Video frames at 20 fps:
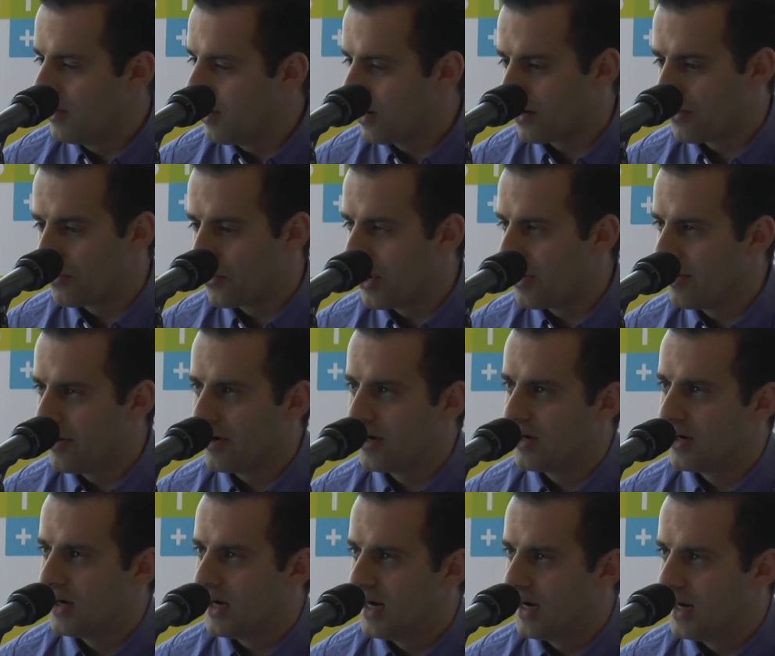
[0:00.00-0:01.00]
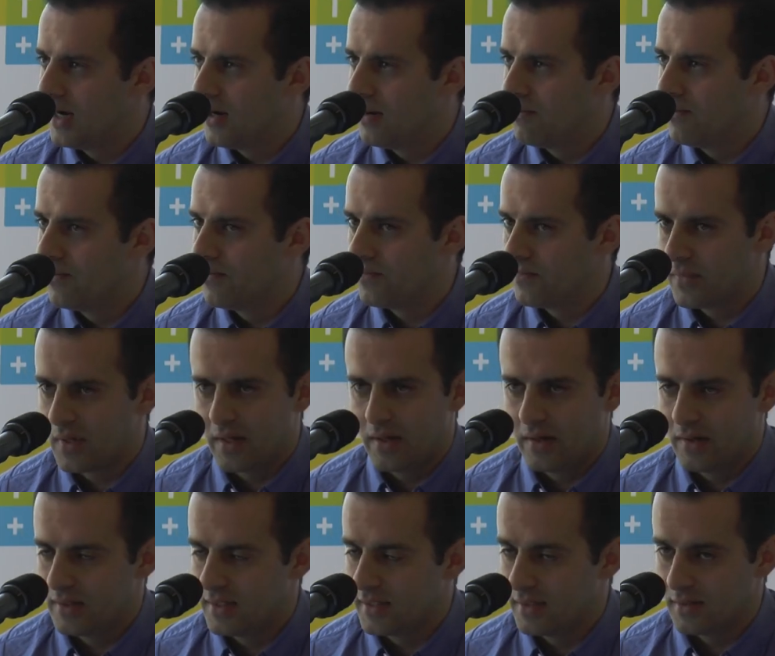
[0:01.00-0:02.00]
younger brother, Sarang
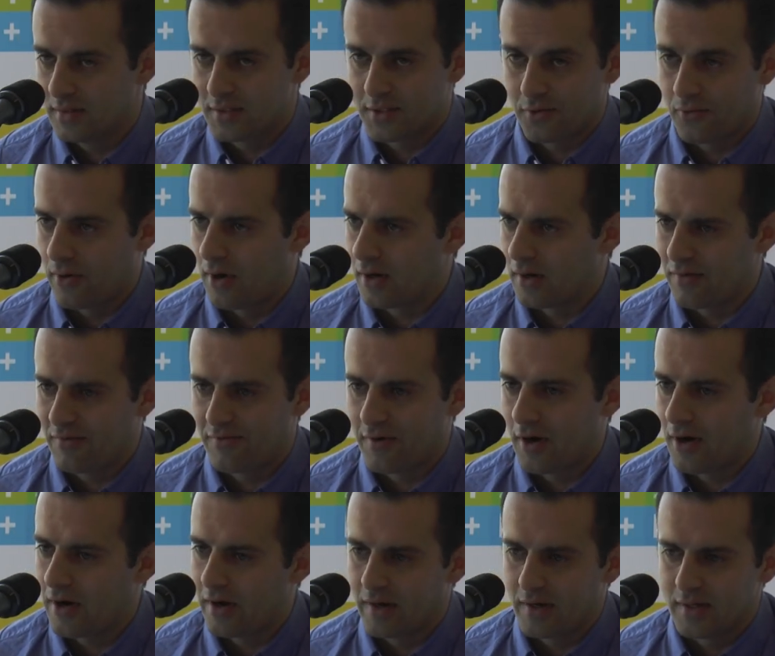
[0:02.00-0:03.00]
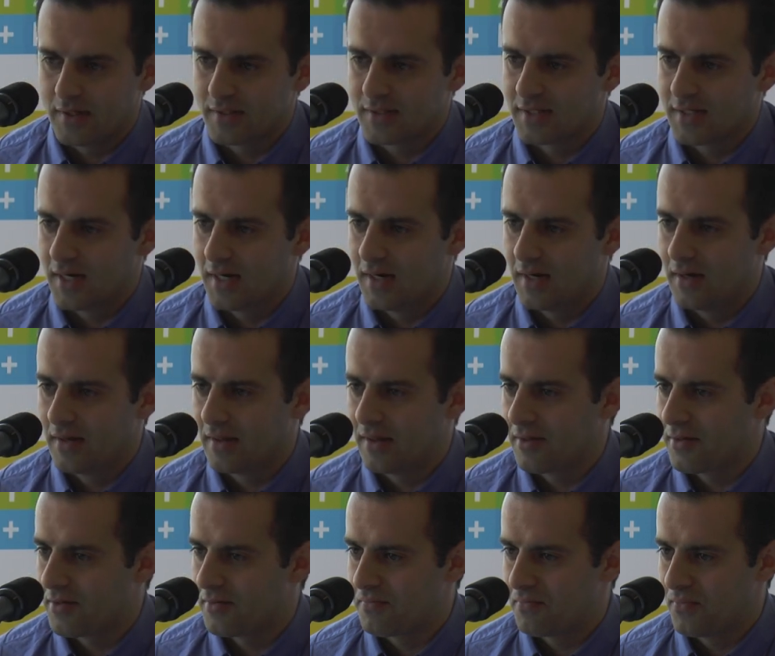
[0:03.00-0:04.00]
Ghaffari,
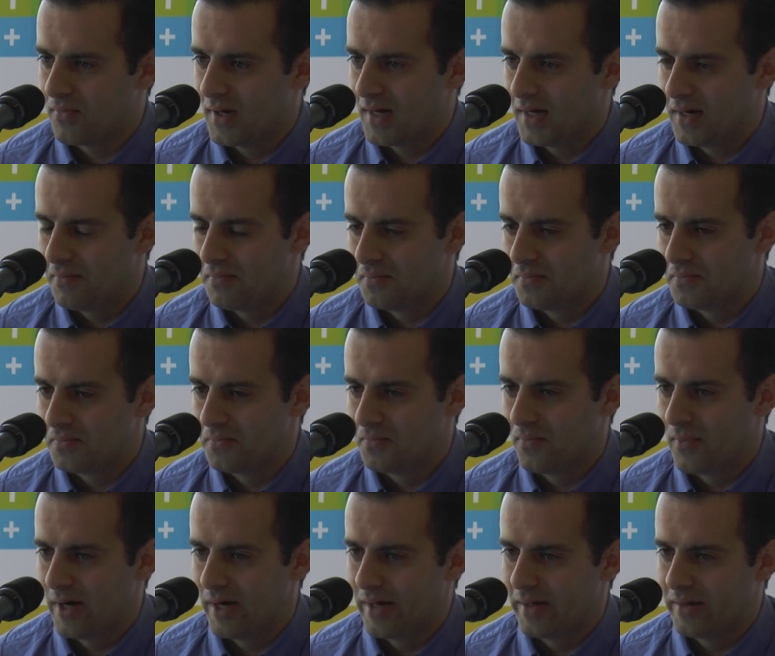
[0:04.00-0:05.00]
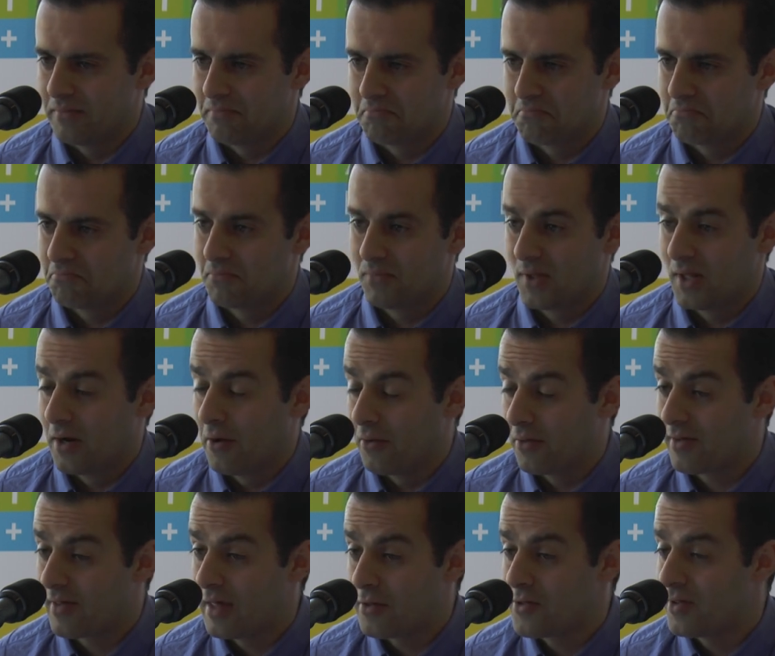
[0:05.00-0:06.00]
he's my, you know,
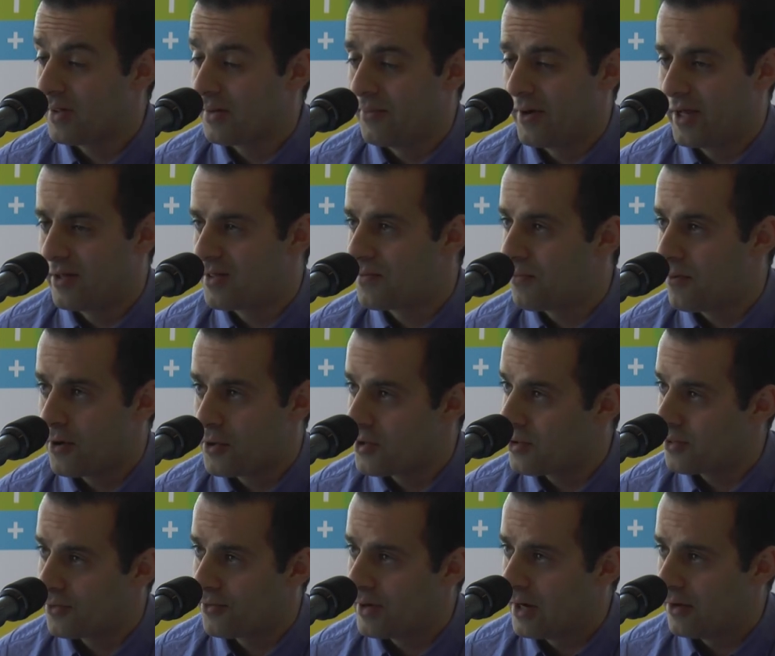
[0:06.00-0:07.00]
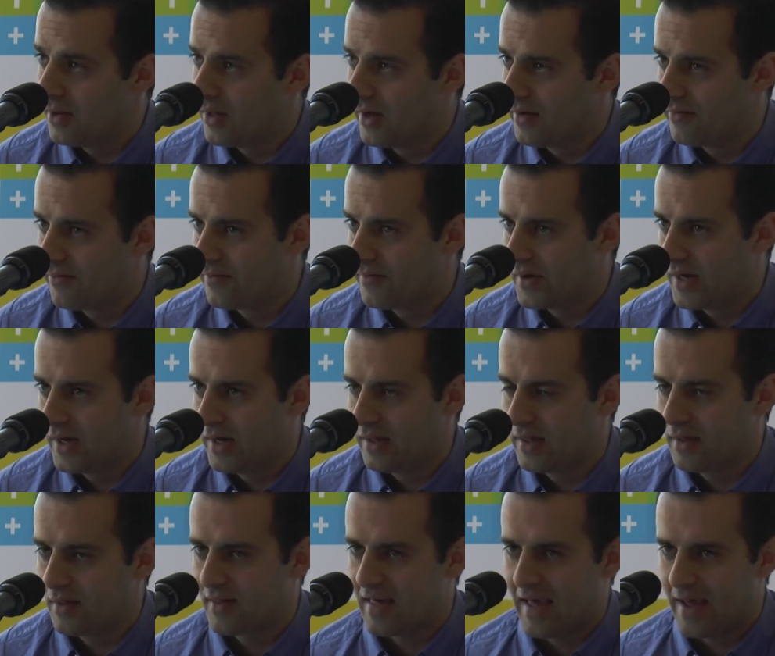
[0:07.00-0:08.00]
essentially my inspiration throughout life.
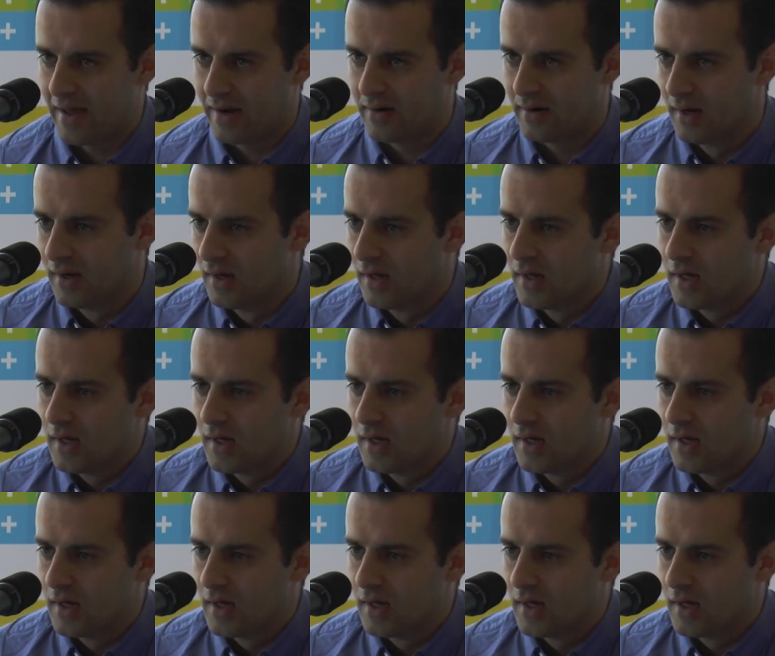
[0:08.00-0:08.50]
He's had